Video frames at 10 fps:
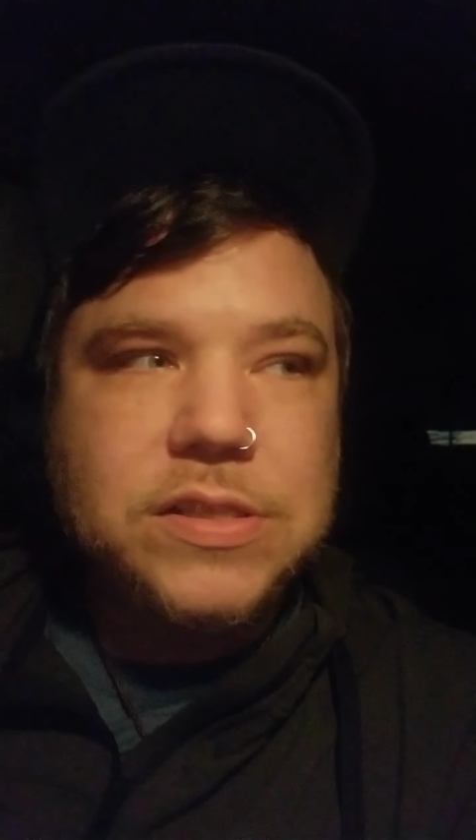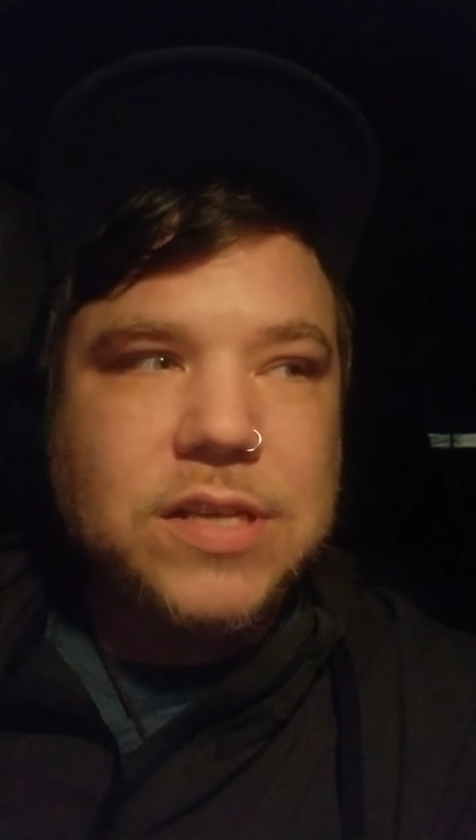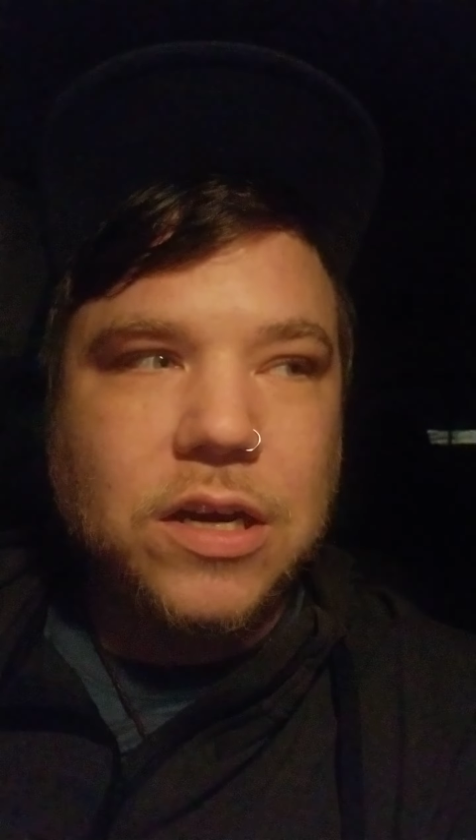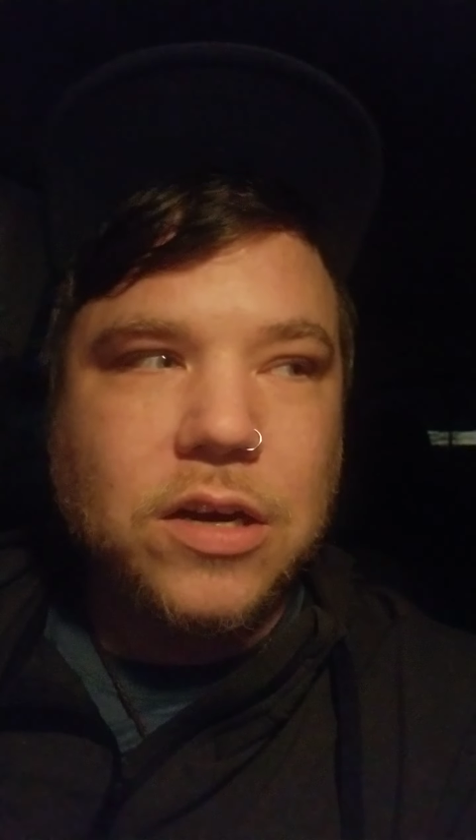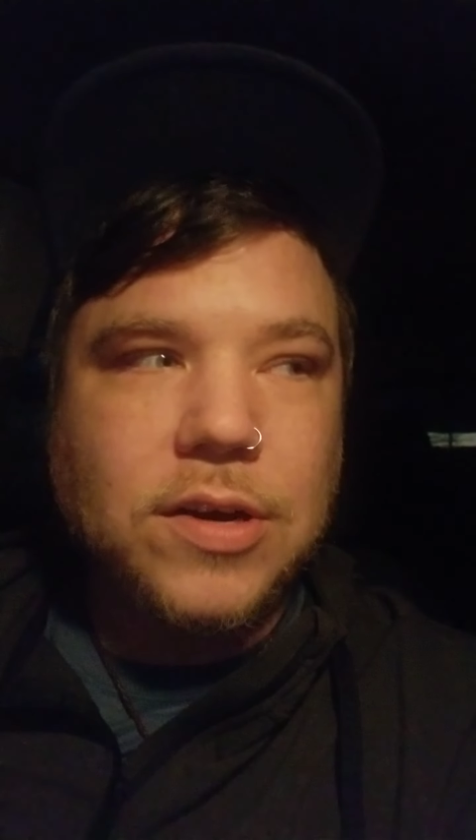
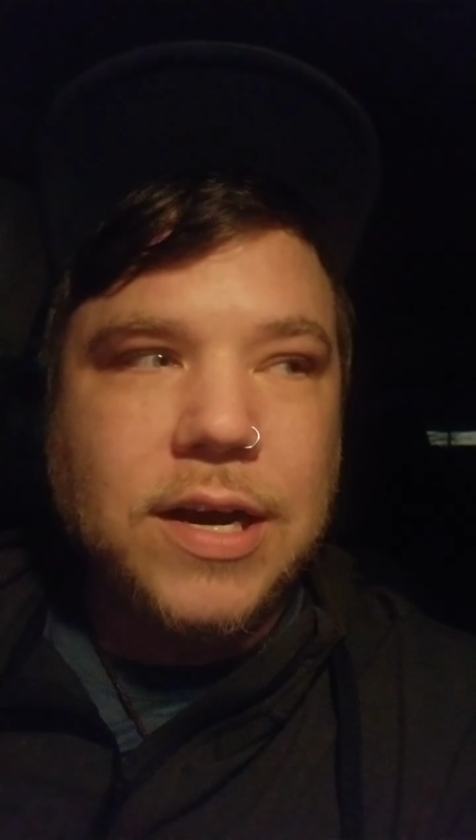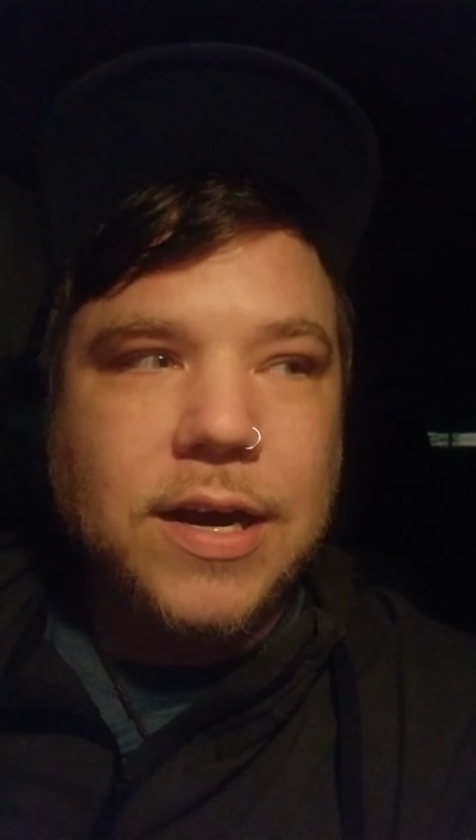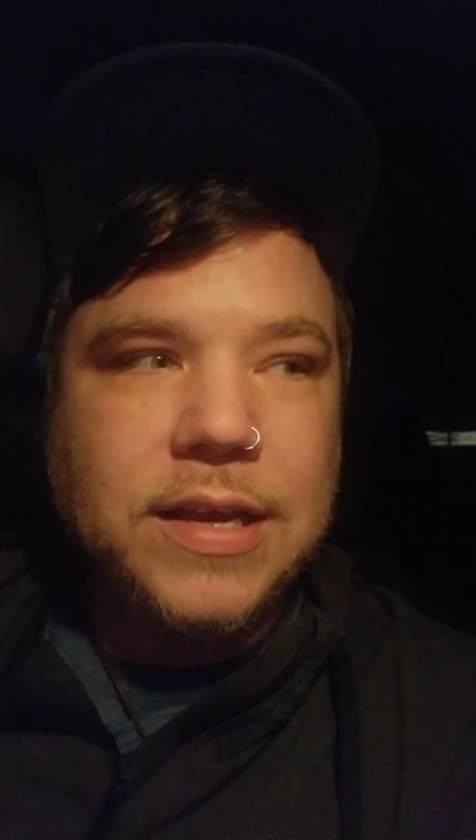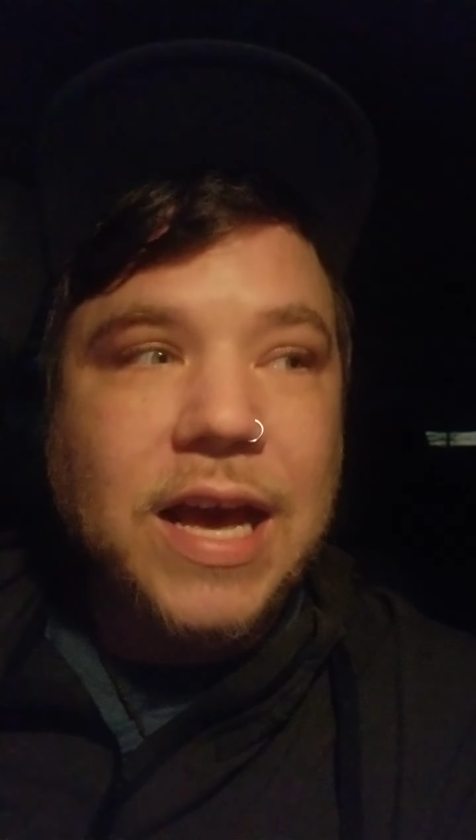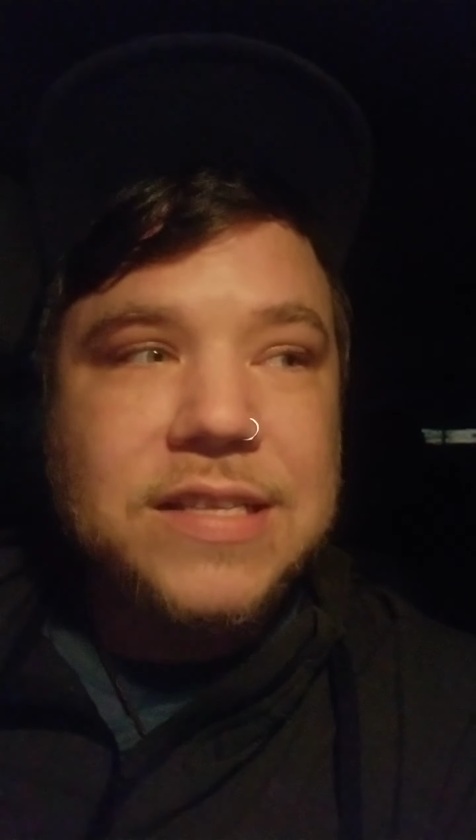So
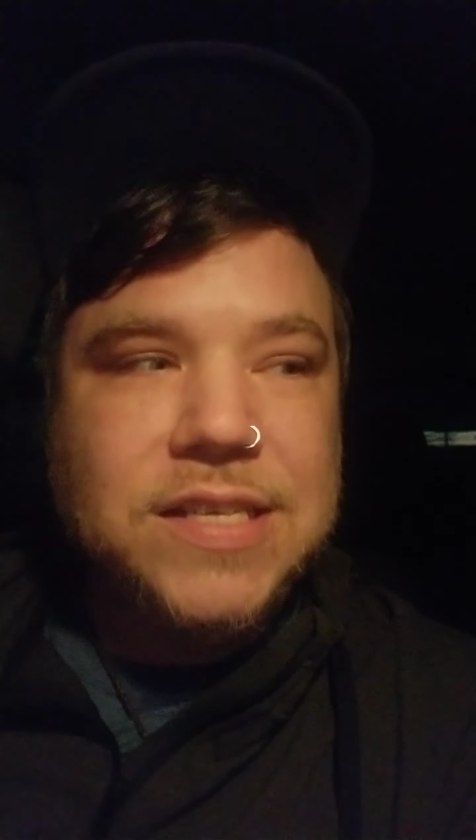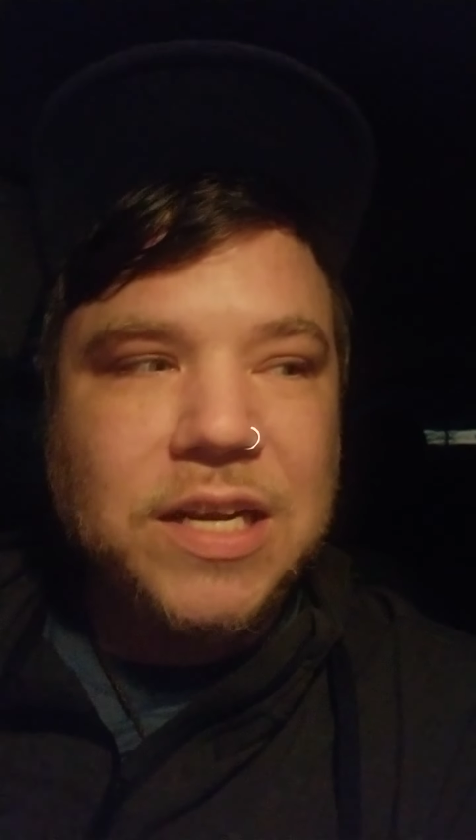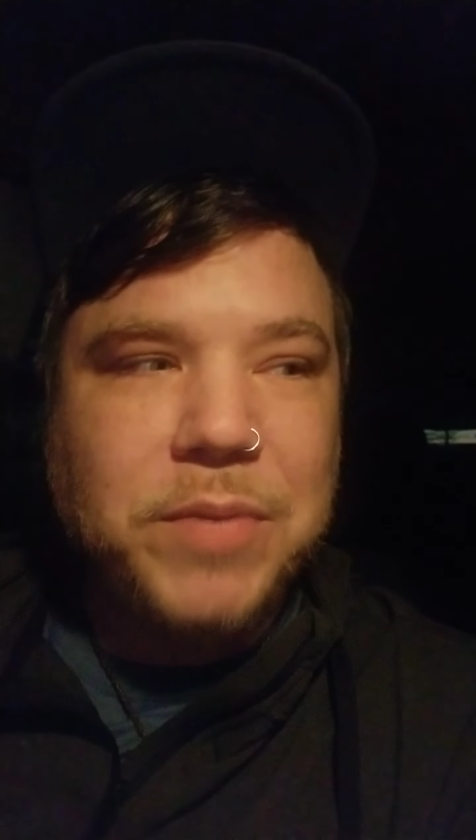uh, yeah, it's going to